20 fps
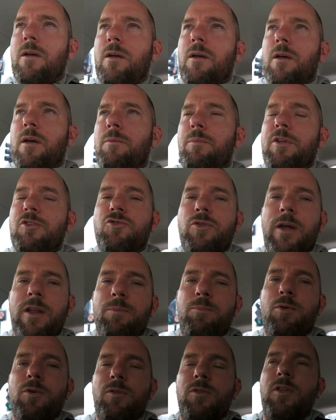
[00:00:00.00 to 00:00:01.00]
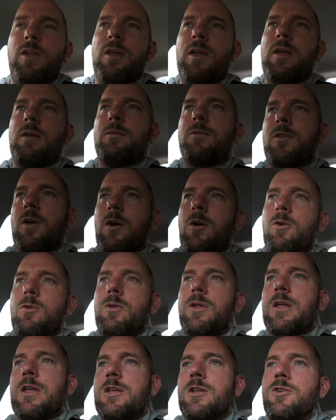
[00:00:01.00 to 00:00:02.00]
I've been trying to put the
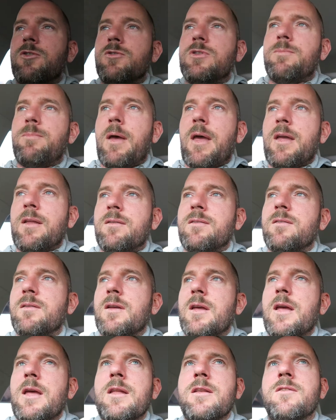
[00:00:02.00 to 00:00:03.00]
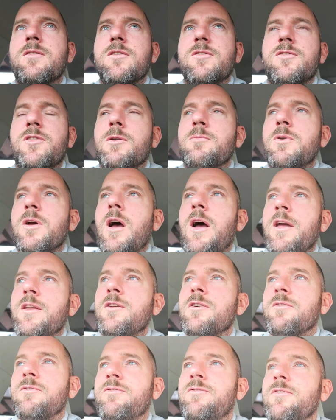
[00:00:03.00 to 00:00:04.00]
whole EU debate into some
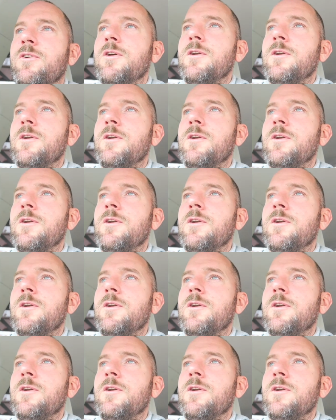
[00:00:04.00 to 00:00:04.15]
kind of